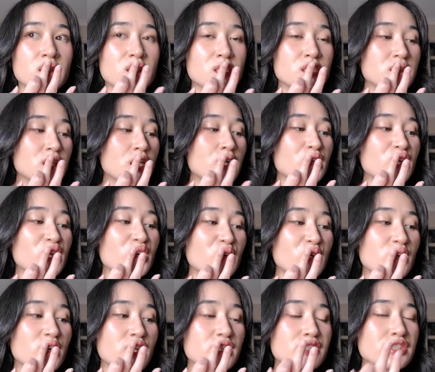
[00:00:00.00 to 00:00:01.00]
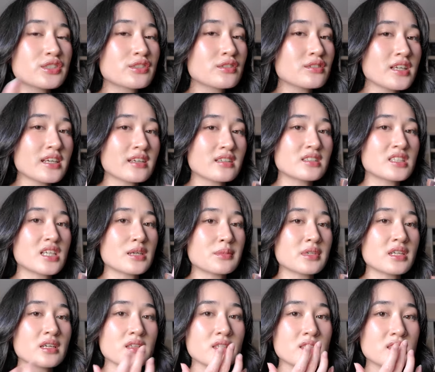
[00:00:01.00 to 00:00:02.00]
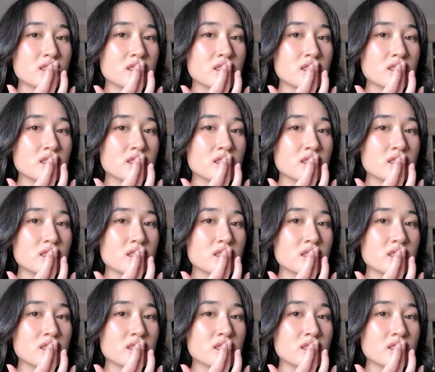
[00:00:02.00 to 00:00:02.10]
Cause I don't know why, I just don't like contaminating